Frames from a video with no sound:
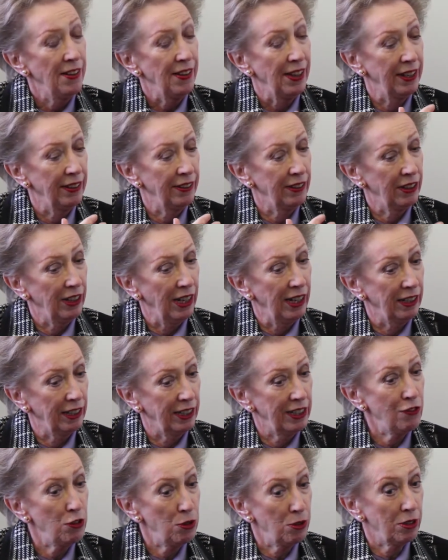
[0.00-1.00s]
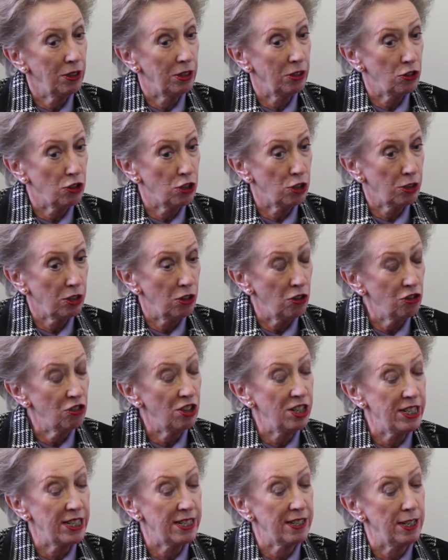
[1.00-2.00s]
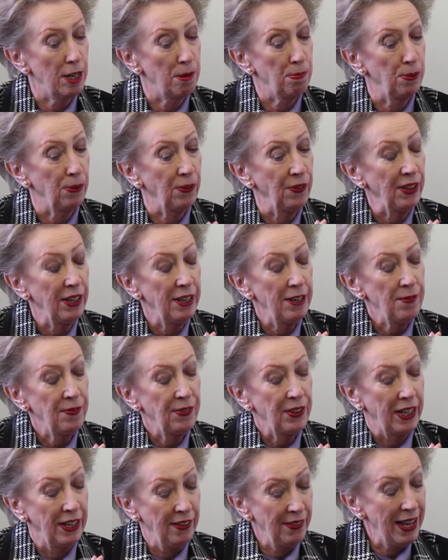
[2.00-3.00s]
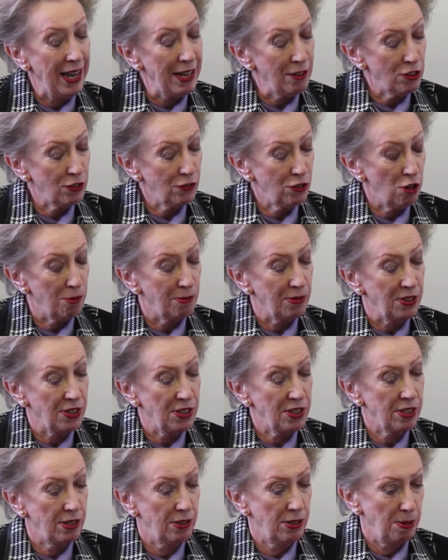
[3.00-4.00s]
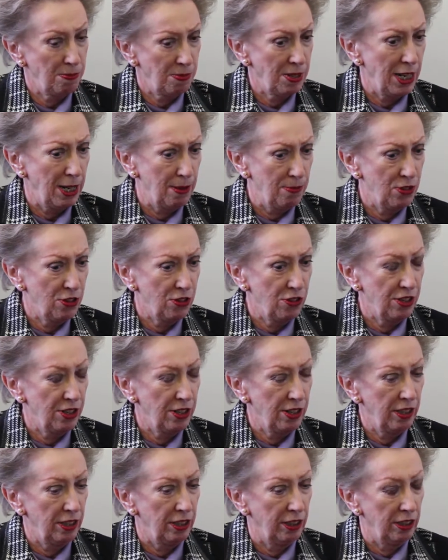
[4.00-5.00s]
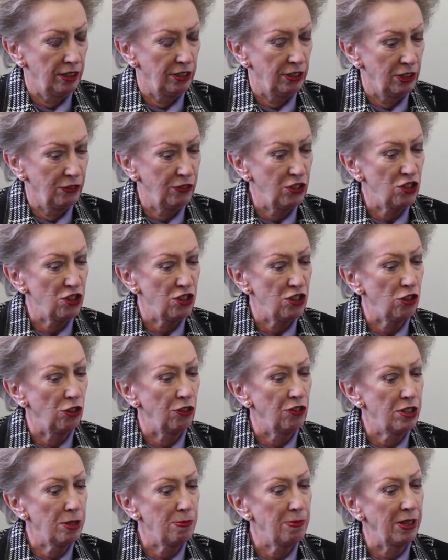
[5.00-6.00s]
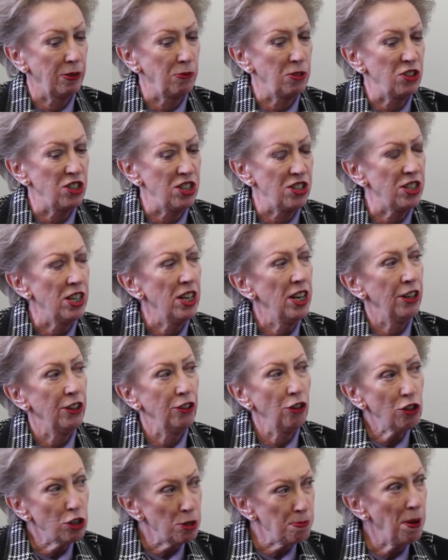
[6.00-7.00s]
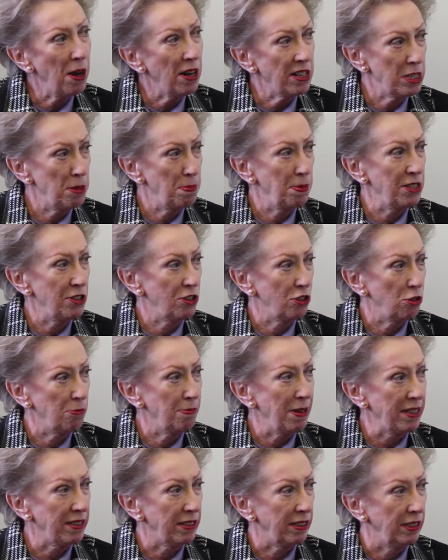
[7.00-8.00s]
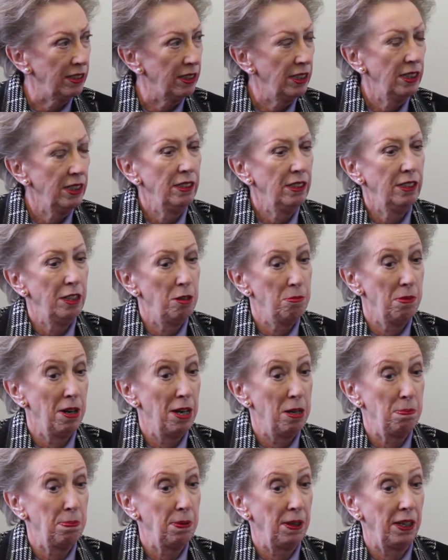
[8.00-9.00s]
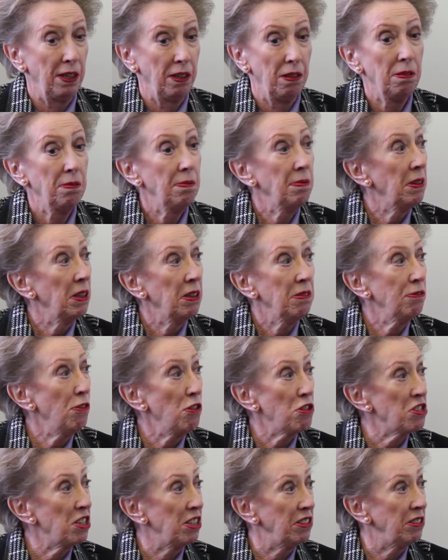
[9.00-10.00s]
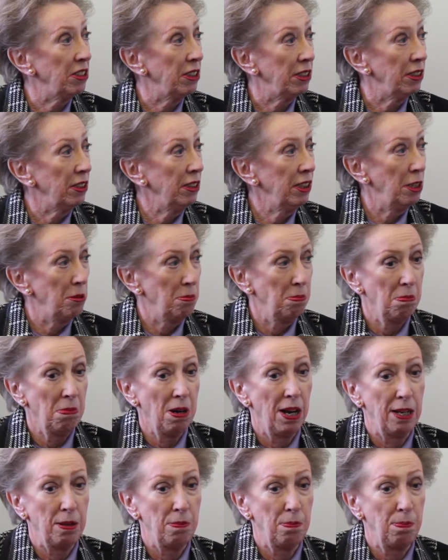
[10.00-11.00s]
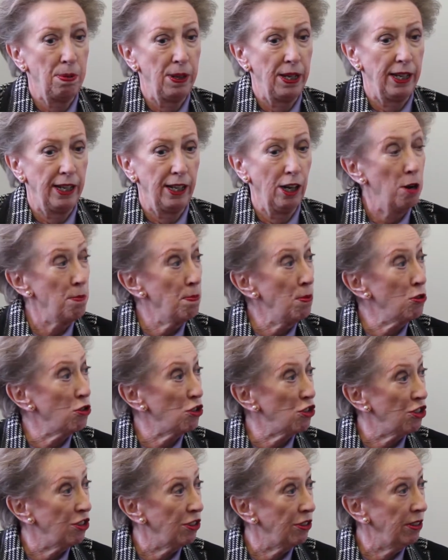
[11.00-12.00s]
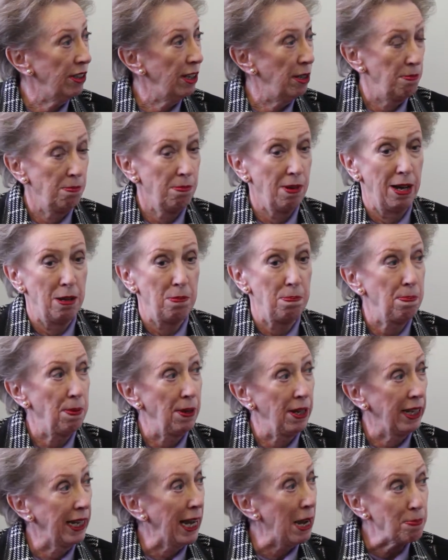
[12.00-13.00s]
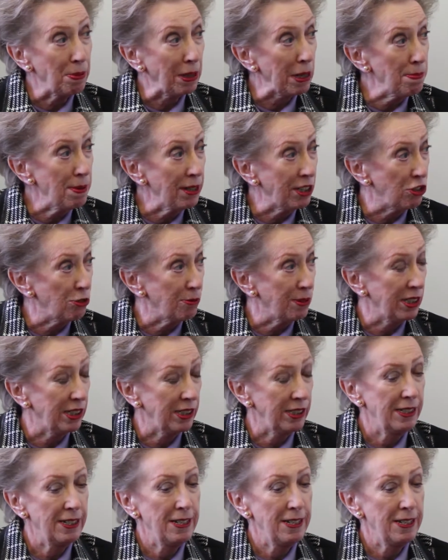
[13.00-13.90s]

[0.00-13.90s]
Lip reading: And I'll give you a concrete example. In the House of Commons, sometimes there are divisions on something which is not a party political matter. It might be fox hunting, it might be abortion, it might be capital punishment.